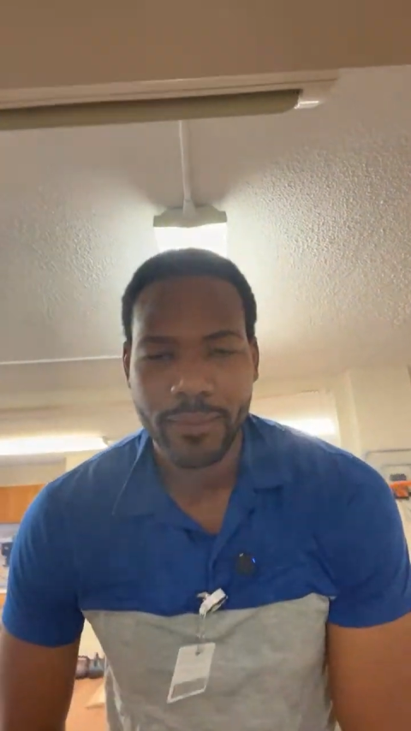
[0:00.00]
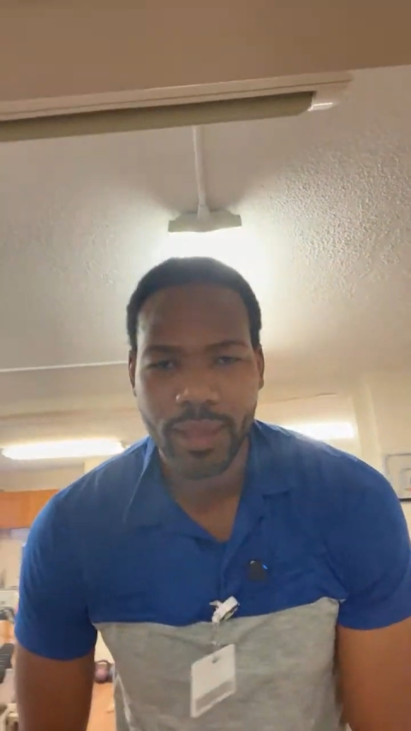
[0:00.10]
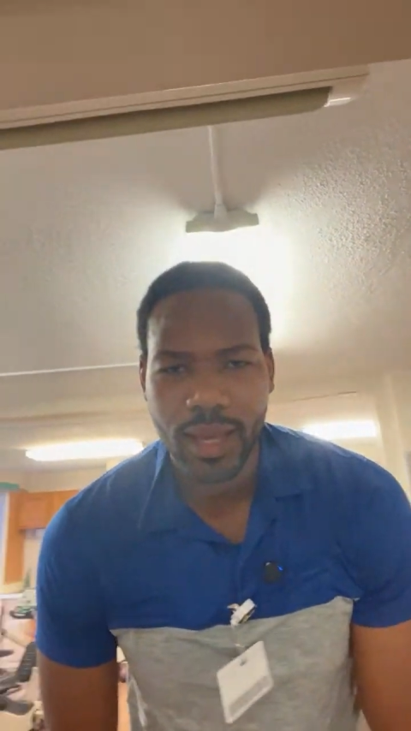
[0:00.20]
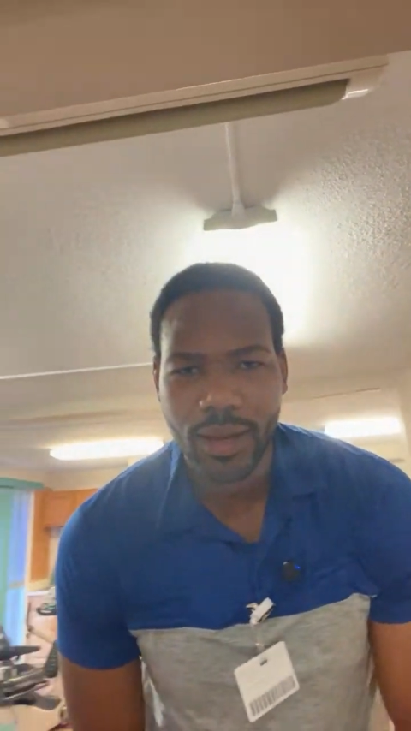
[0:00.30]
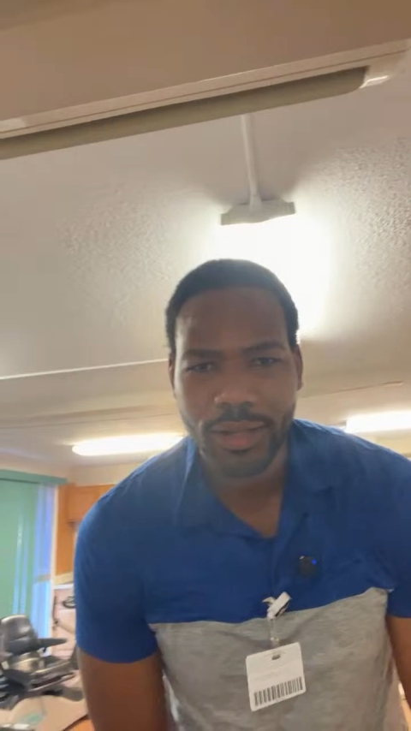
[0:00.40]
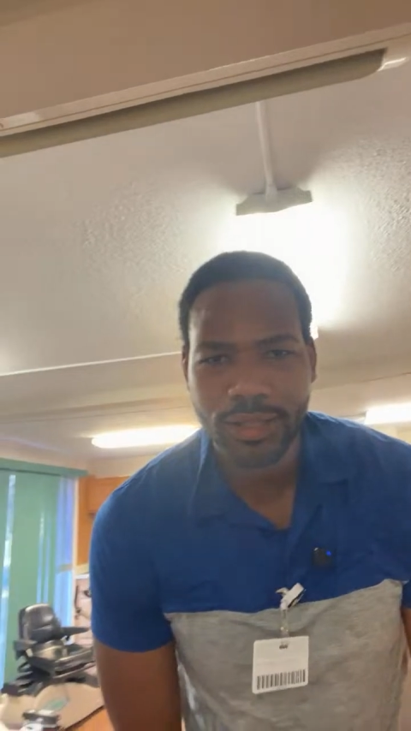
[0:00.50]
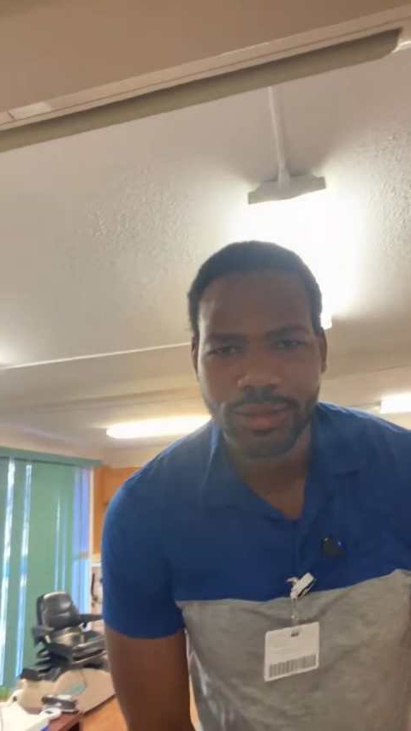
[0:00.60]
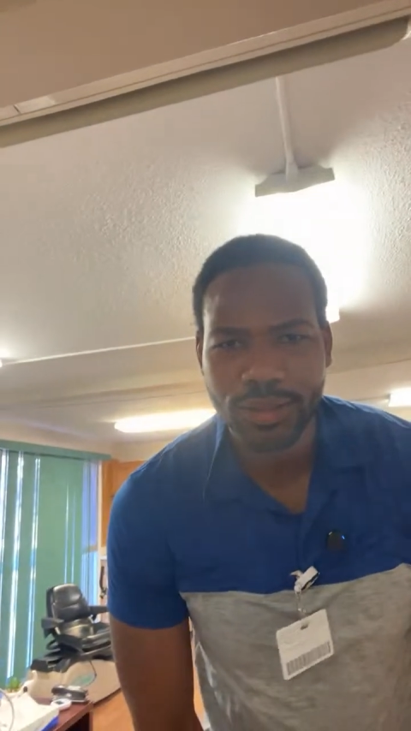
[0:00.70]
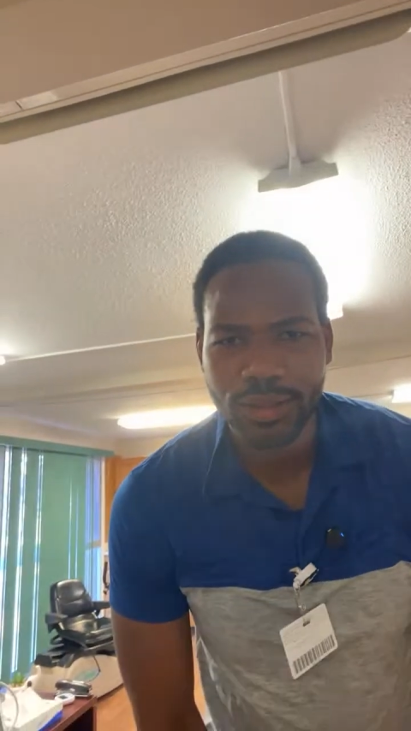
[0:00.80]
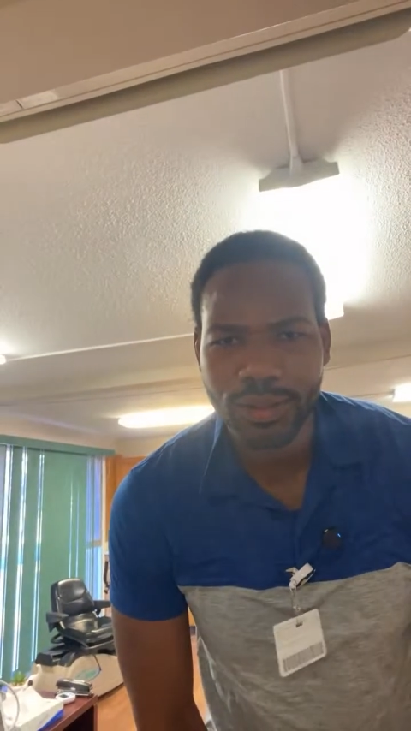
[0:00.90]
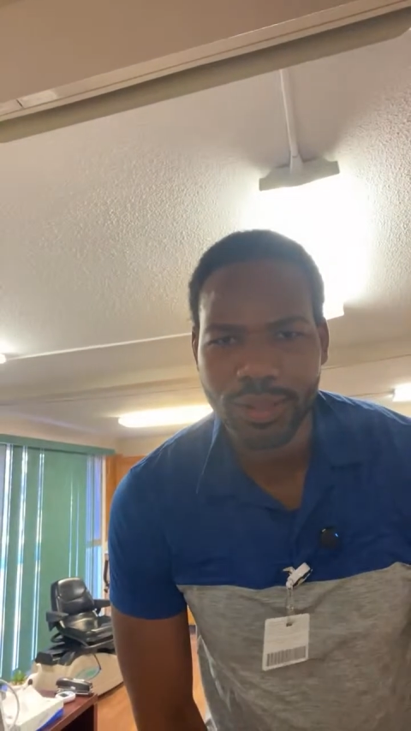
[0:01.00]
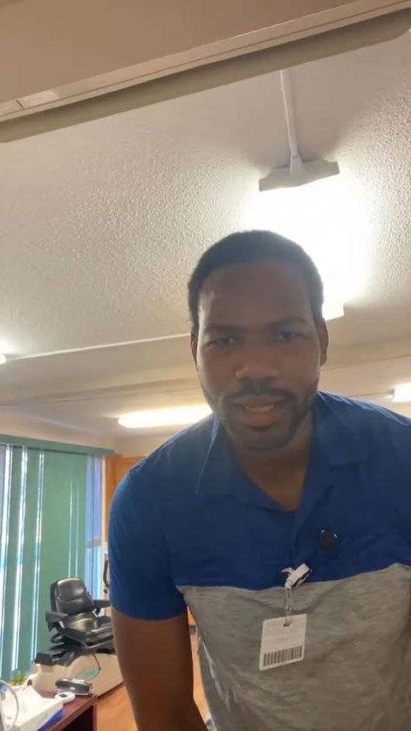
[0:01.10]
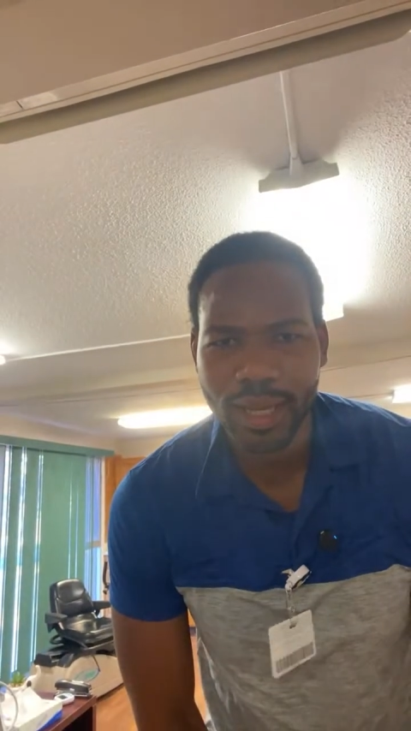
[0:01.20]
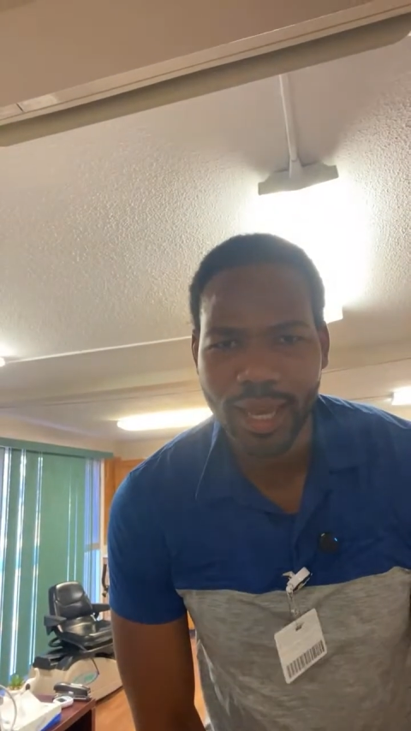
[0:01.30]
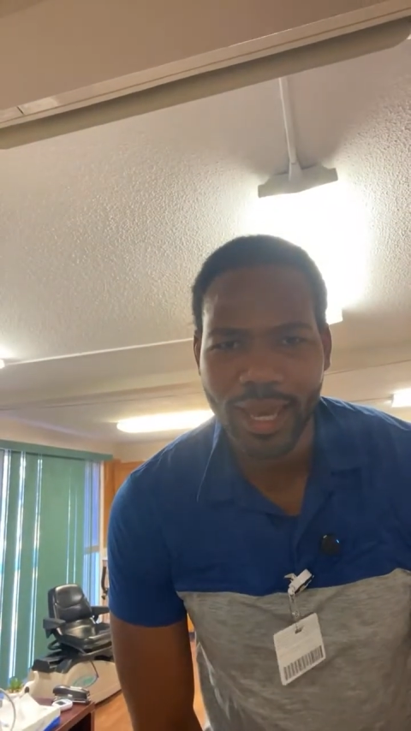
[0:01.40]
How are you
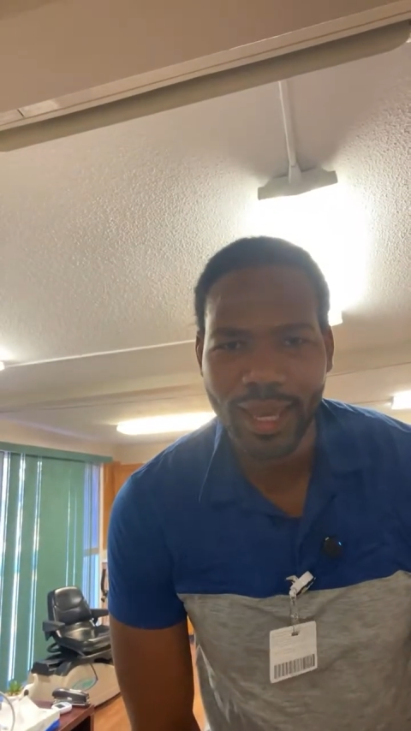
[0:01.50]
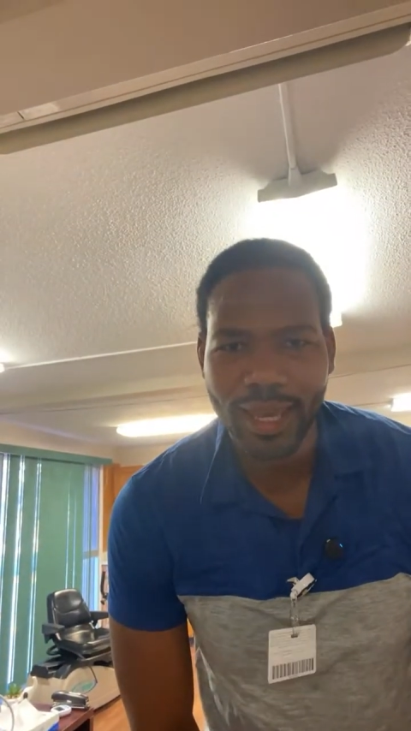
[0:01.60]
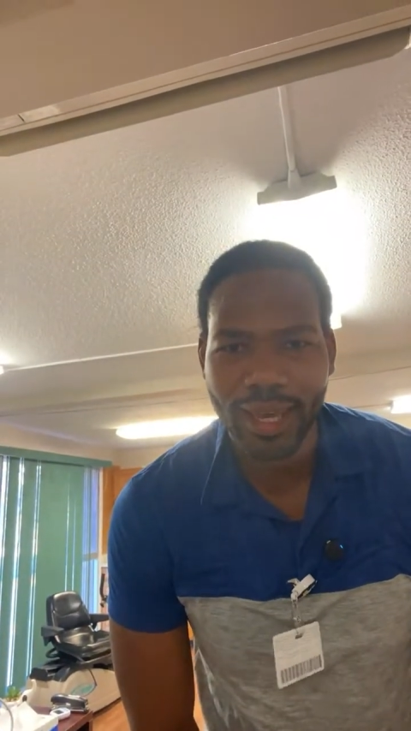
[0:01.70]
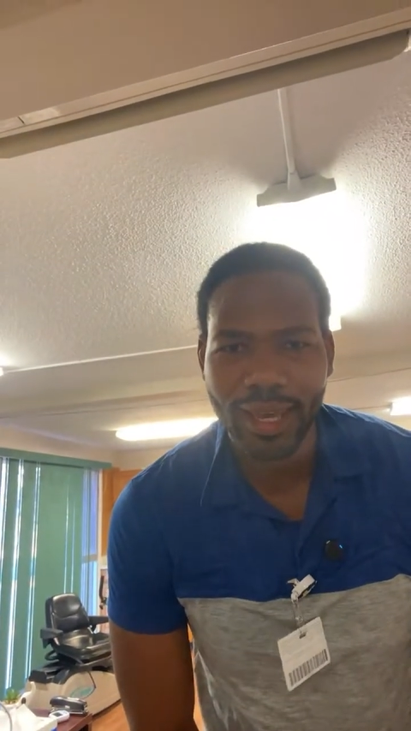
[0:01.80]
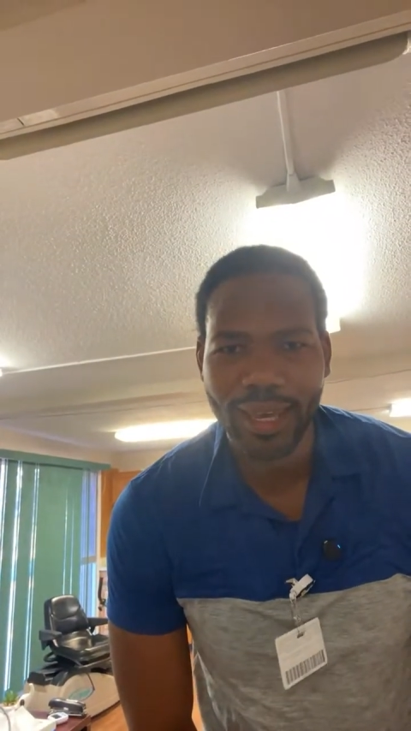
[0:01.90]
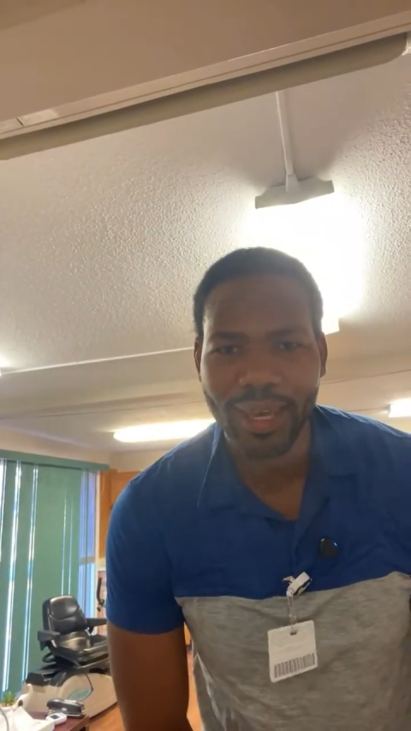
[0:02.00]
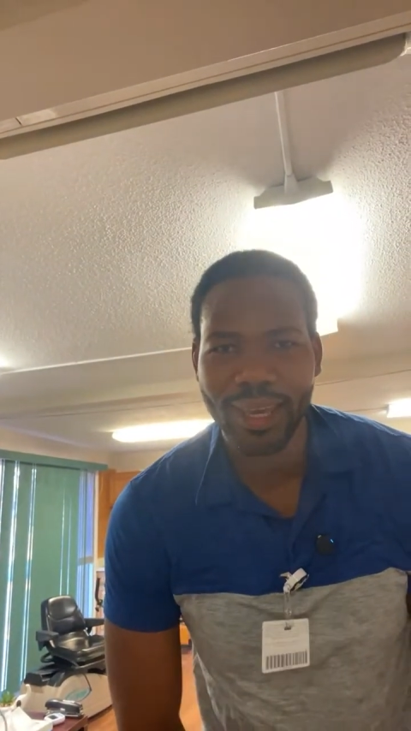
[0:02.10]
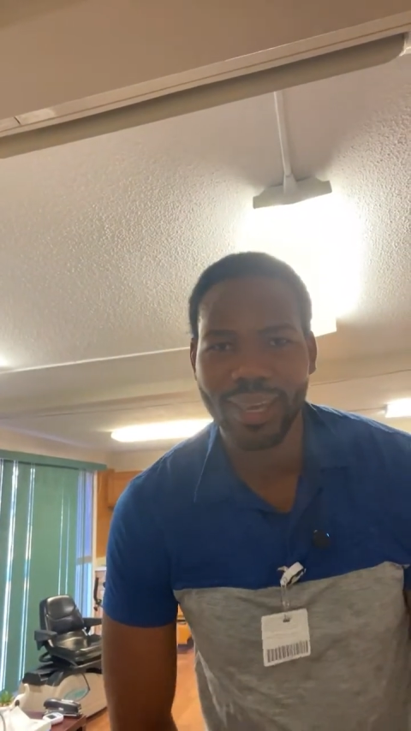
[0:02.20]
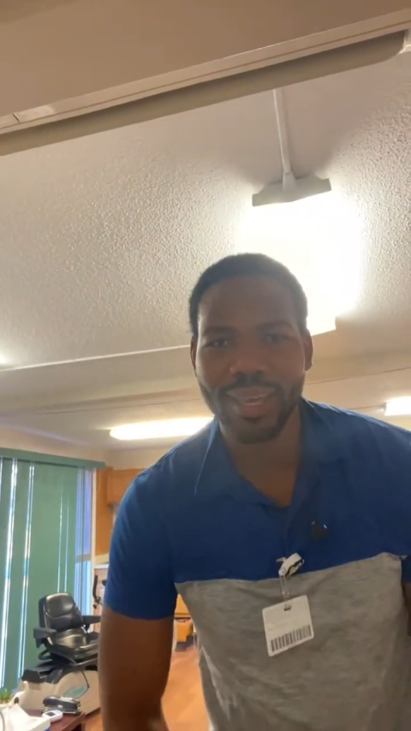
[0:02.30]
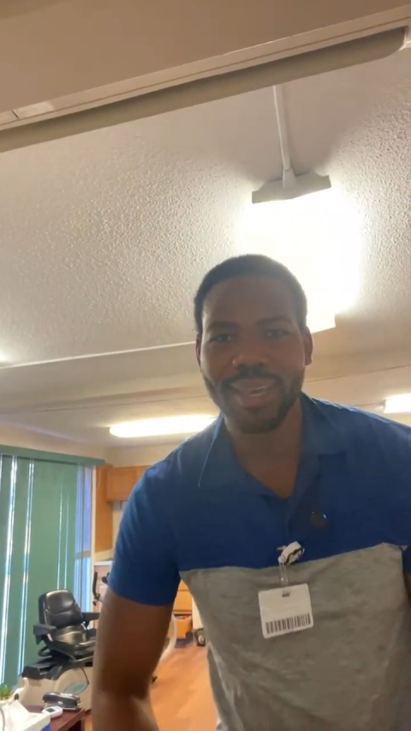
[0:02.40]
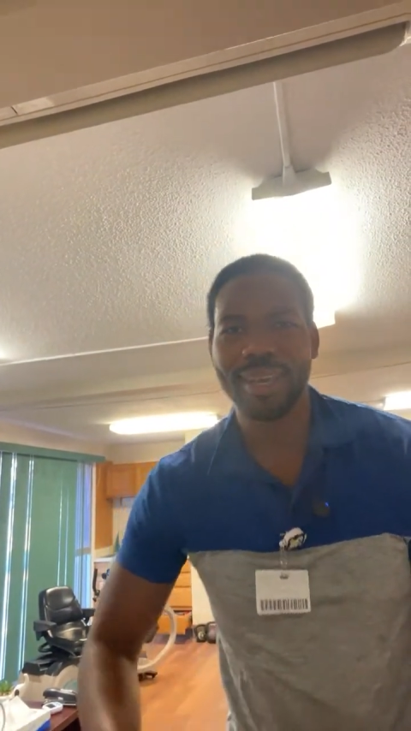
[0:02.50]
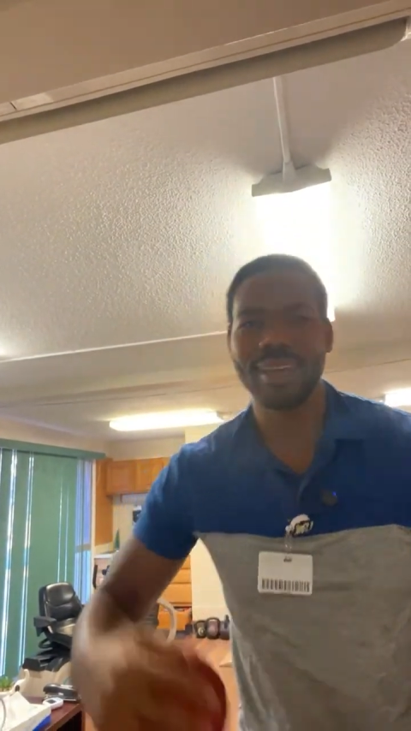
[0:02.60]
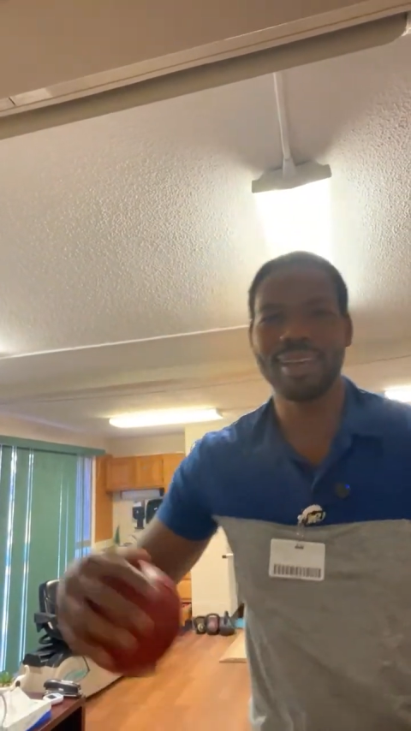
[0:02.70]
doing? Hey, hey, hey, hey.